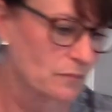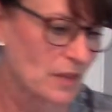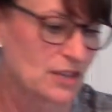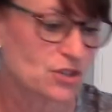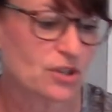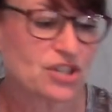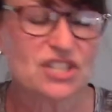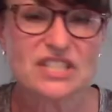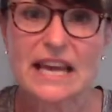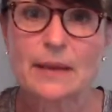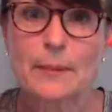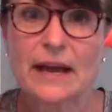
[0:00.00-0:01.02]
So I just
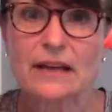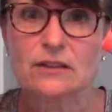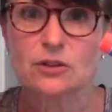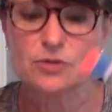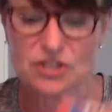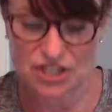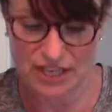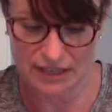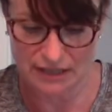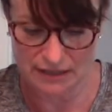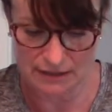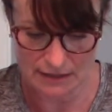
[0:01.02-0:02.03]
take my glue stick
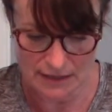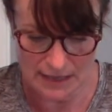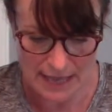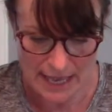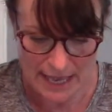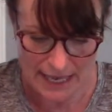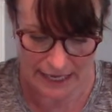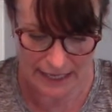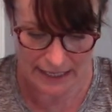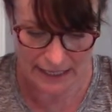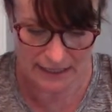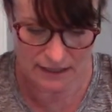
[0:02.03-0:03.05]
and I
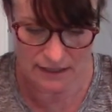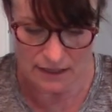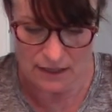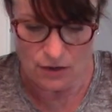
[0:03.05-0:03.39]
kind of